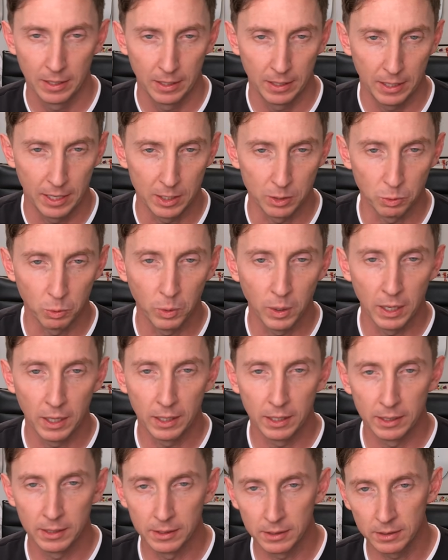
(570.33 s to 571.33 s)
as
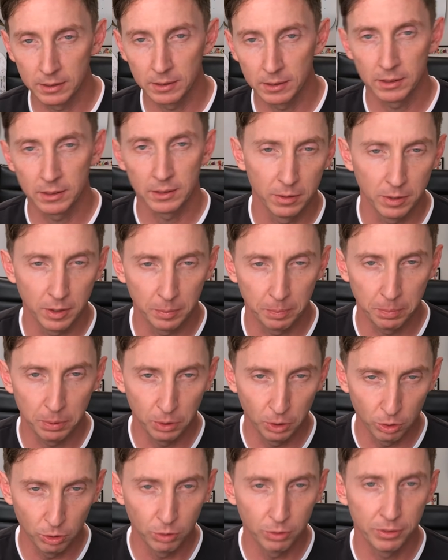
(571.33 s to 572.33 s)
well as the
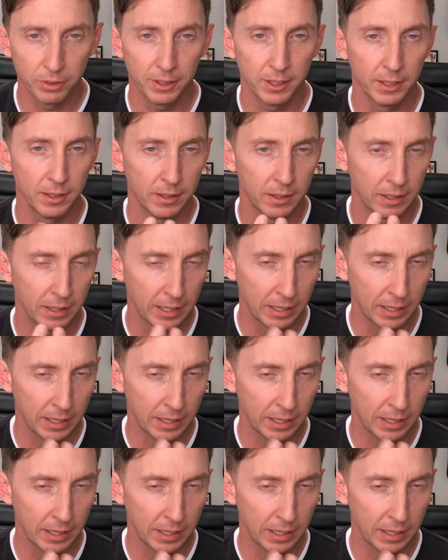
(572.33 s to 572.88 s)
proof that